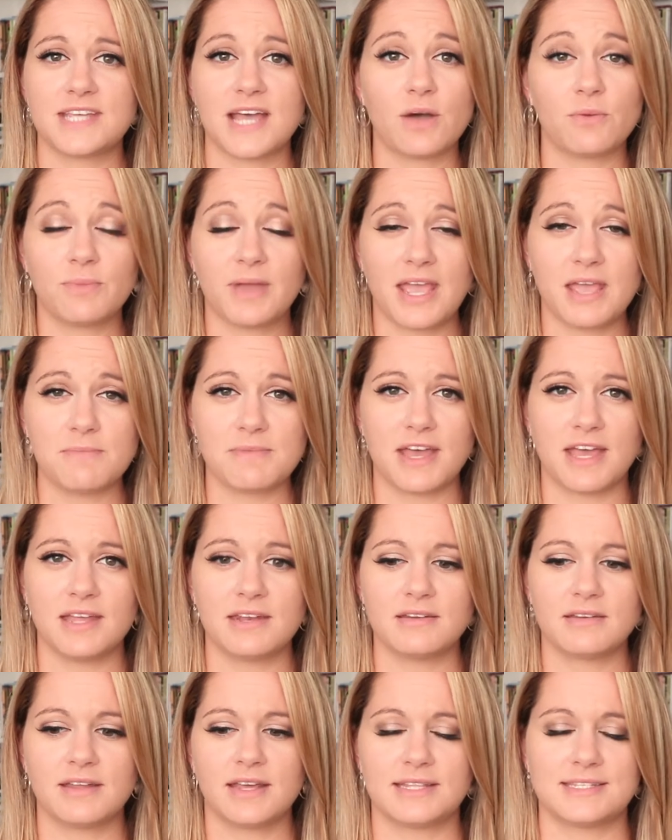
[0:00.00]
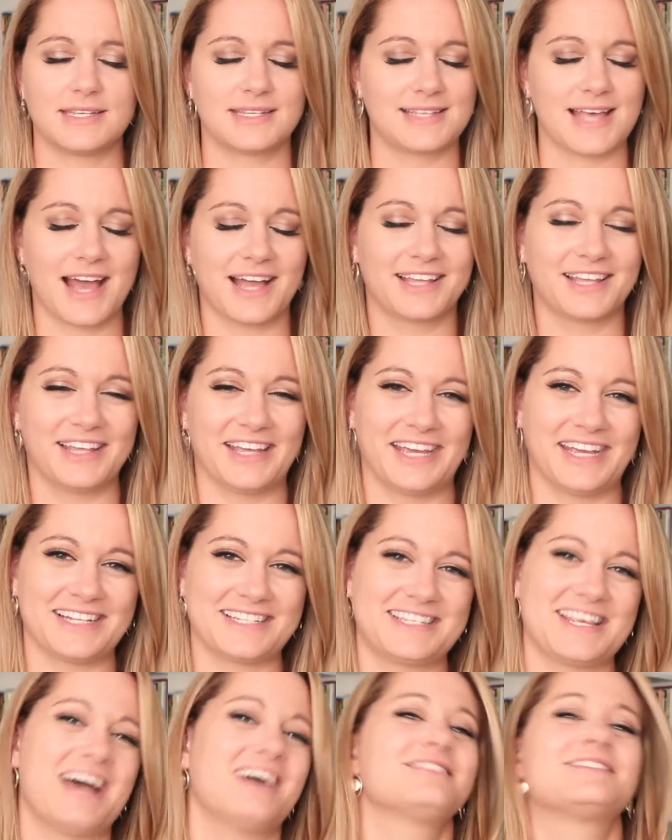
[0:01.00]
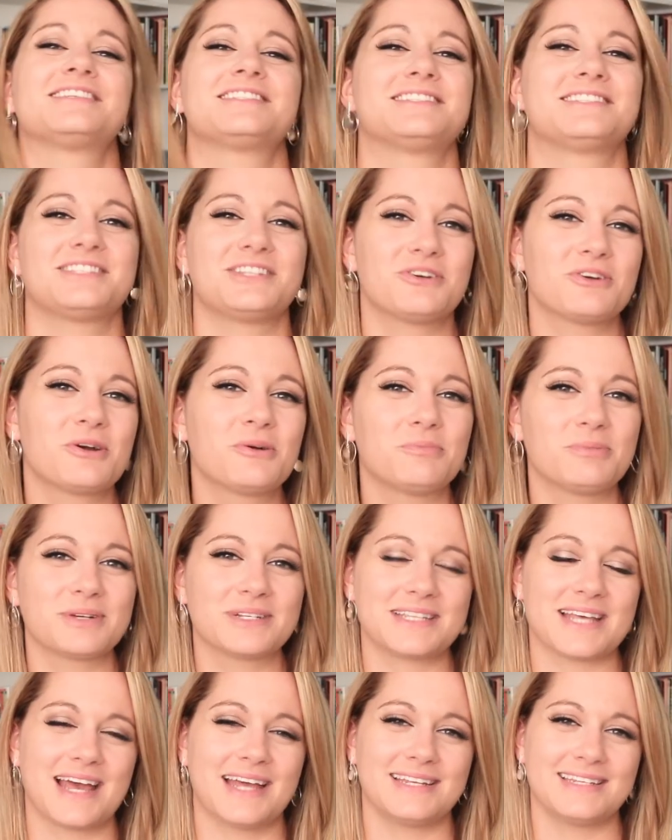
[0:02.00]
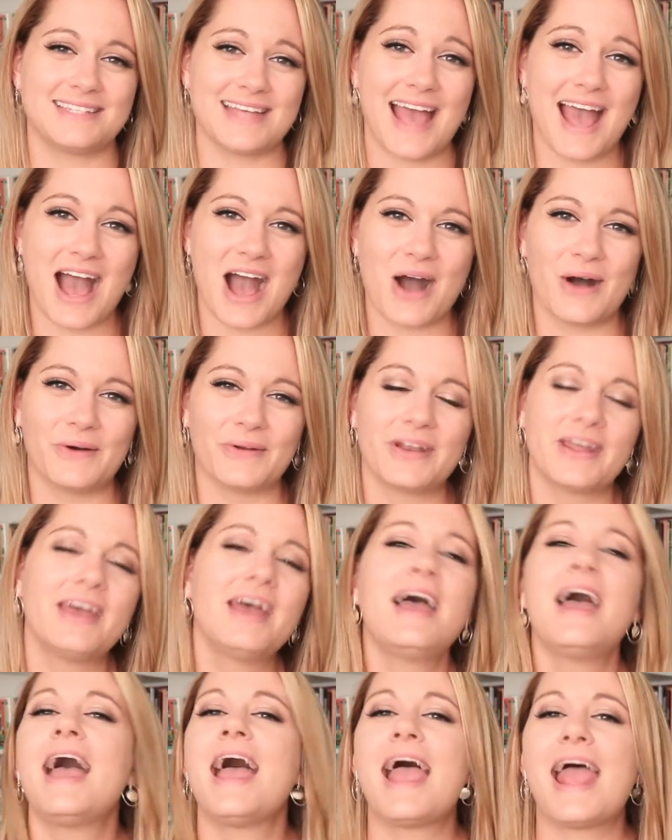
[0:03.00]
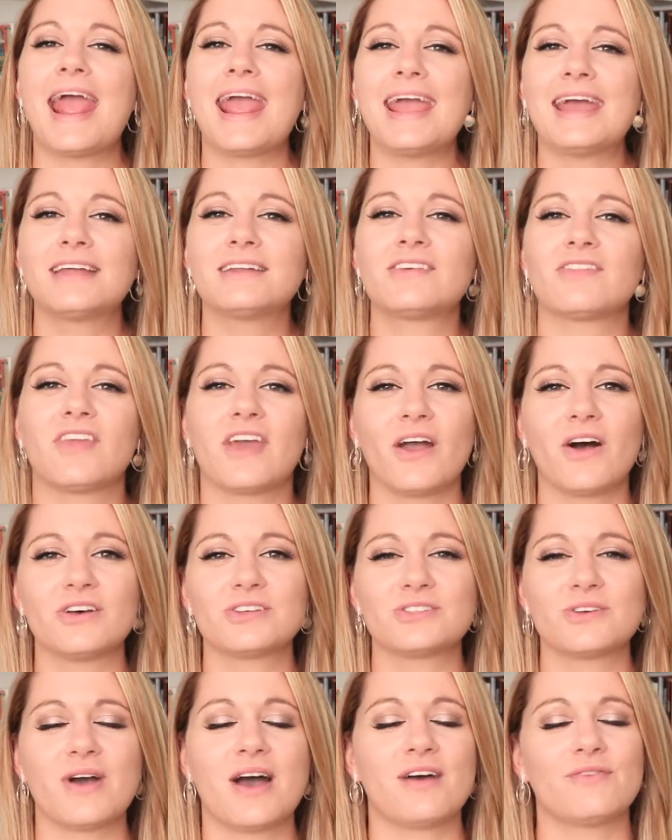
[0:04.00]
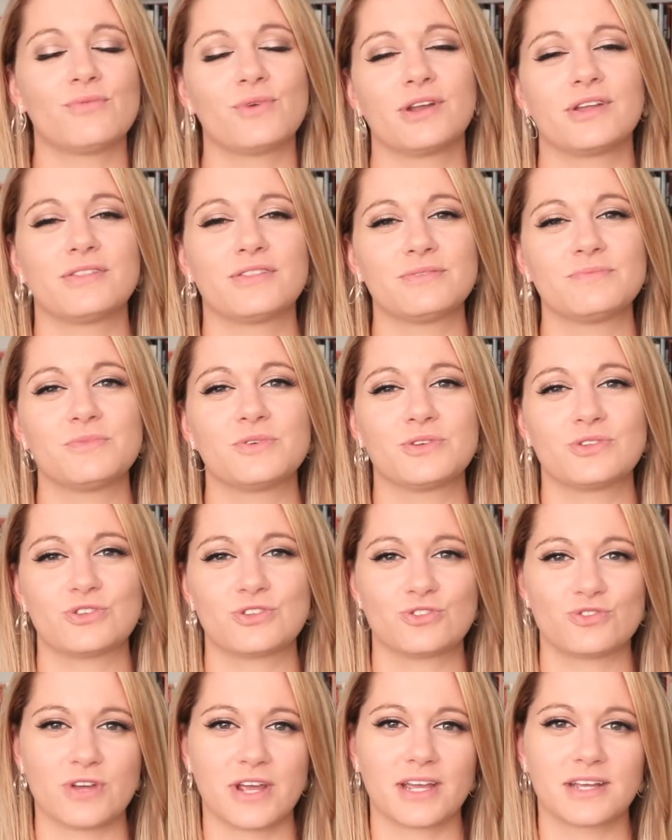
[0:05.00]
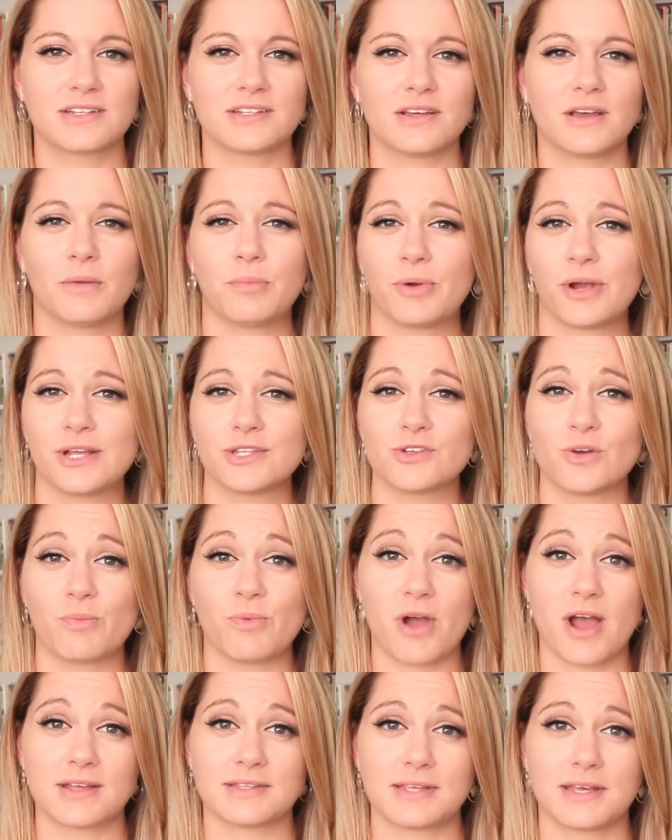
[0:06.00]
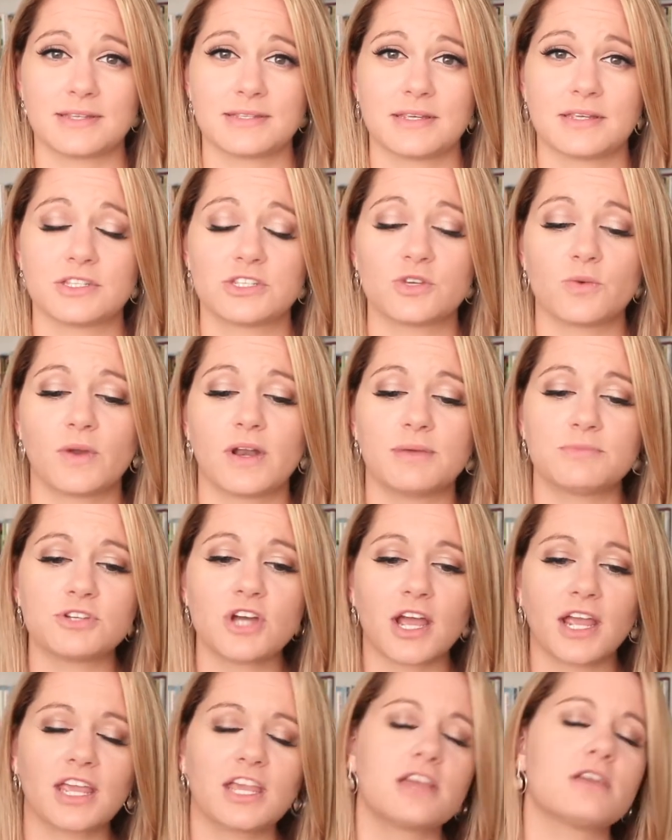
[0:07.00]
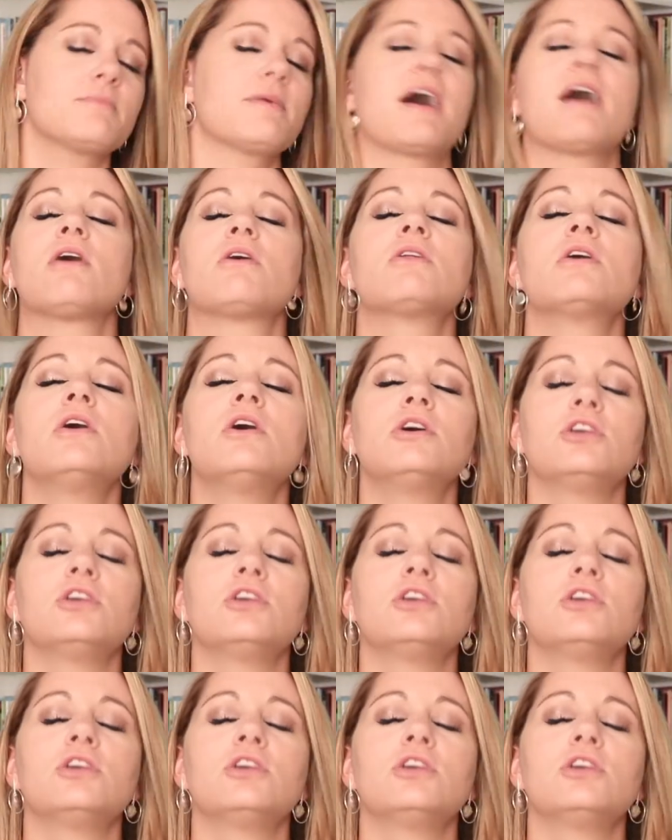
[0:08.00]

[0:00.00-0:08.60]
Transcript: down payment. It's exactly like it sounds, it's zero percent down. And they also have one of the most strict appraisal processes. So when I'm talking about,